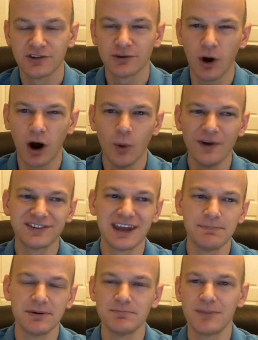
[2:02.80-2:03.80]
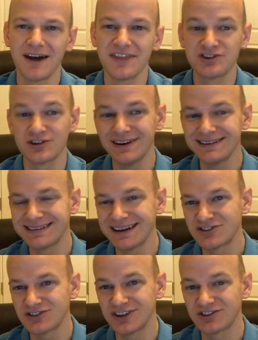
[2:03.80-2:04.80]
So always keep in mind that your
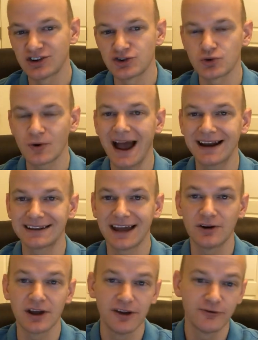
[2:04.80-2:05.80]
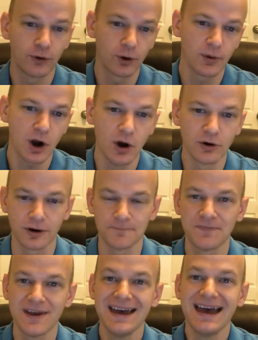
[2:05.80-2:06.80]
intention is to track down a former
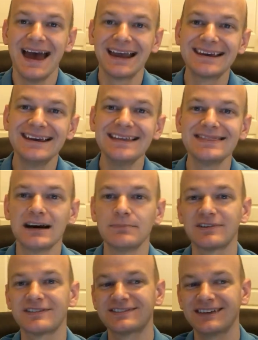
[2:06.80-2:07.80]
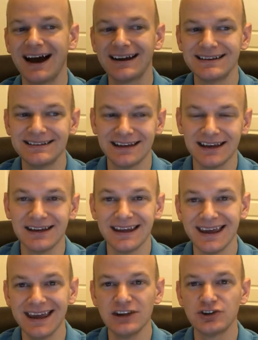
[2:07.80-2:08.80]
owner and get them to sign a
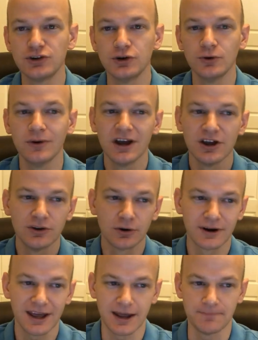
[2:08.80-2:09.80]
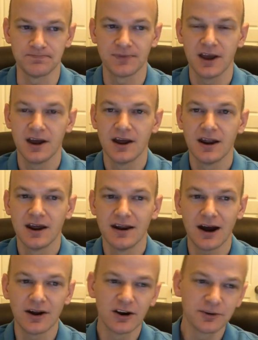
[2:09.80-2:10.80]
deed into your name.
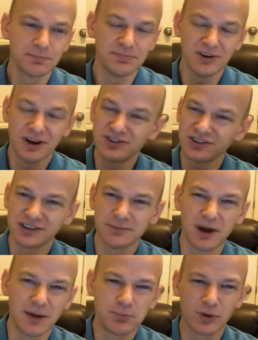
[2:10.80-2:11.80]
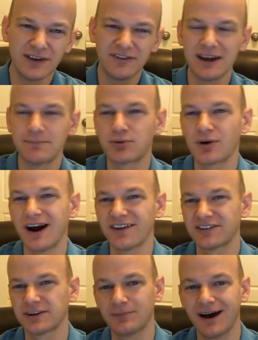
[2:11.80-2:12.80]
Now here's uh, just an abbreviated
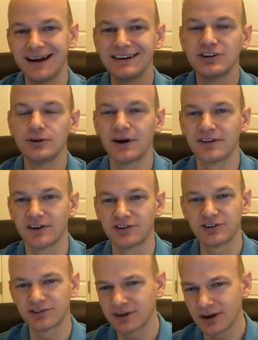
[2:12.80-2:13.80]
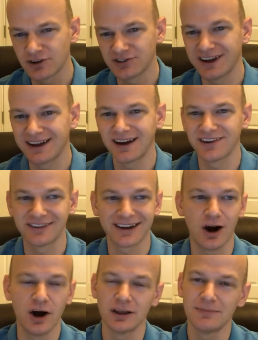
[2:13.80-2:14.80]
process behind doing this. Just so you understand guys,
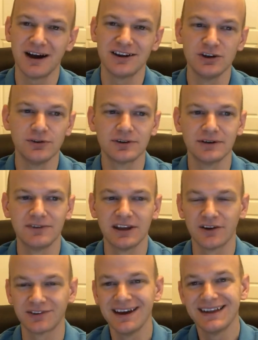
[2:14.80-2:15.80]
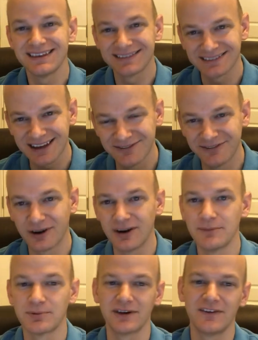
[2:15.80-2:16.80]
like all of my YouTube videos, this is a
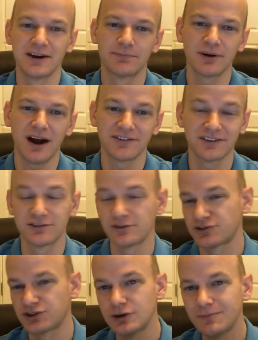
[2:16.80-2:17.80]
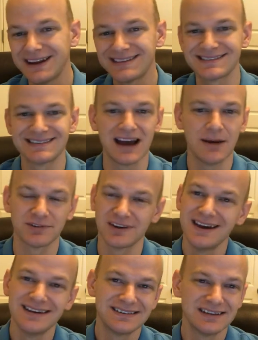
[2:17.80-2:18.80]
very abbreviated process. There's too many
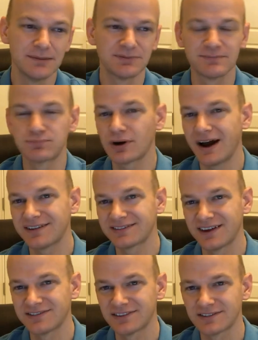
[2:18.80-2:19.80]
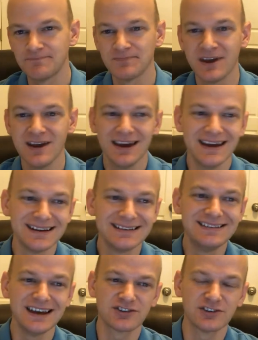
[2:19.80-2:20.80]
steps, tips, and processes in
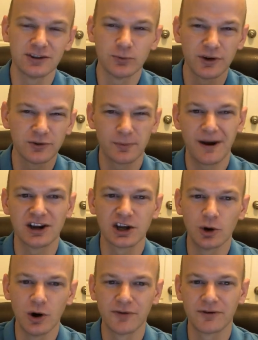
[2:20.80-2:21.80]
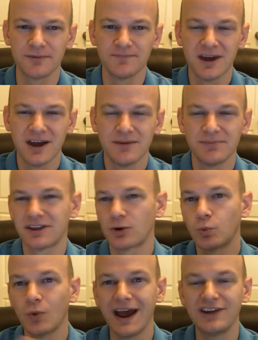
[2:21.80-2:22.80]
addition to the ones we're about to go over, but
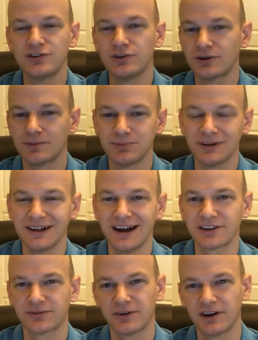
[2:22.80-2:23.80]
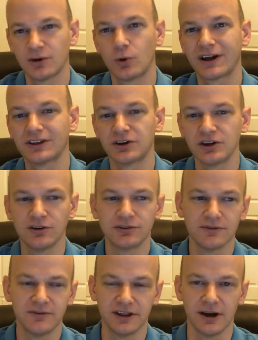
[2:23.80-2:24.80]
they're way too complex for a quick little
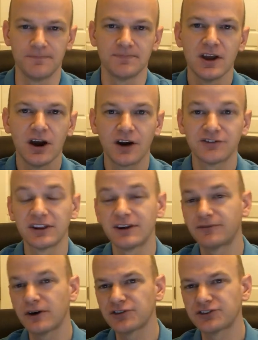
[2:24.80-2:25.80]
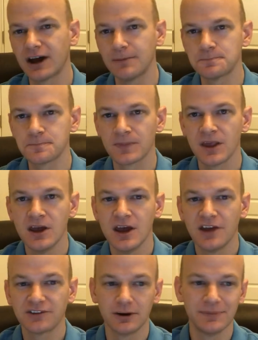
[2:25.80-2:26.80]
YouTube video. All right, so your first step
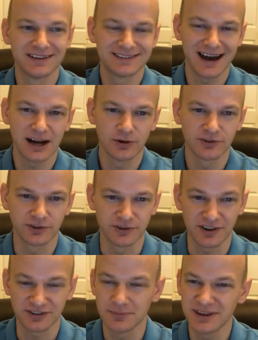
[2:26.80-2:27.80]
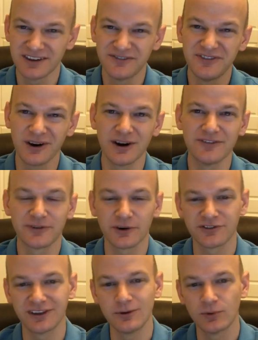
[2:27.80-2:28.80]
is going to be a title search. That's going to be the very
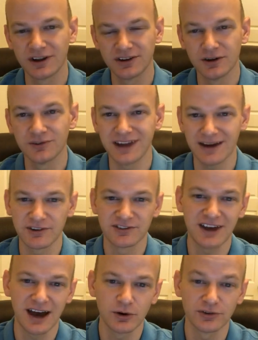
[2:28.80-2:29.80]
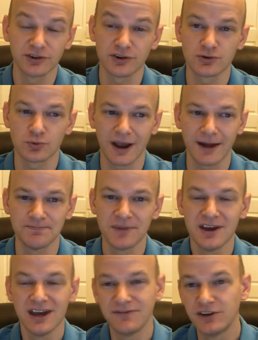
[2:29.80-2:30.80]
first thing you want to do is to have a title search RAM
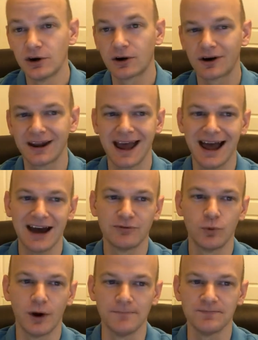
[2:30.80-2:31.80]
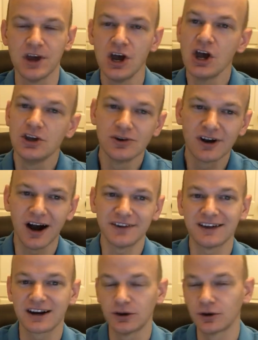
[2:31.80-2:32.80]
if you don't already have one. You can
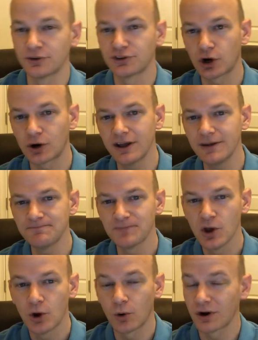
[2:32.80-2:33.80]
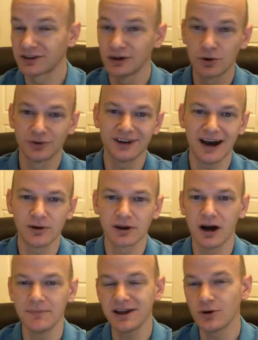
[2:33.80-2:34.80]
contact a local attorney or local title
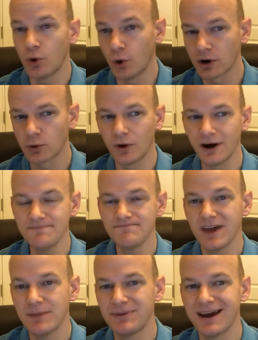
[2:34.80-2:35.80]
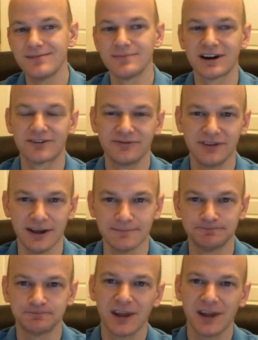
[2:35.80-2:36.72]
company, order one, and pay them their fee.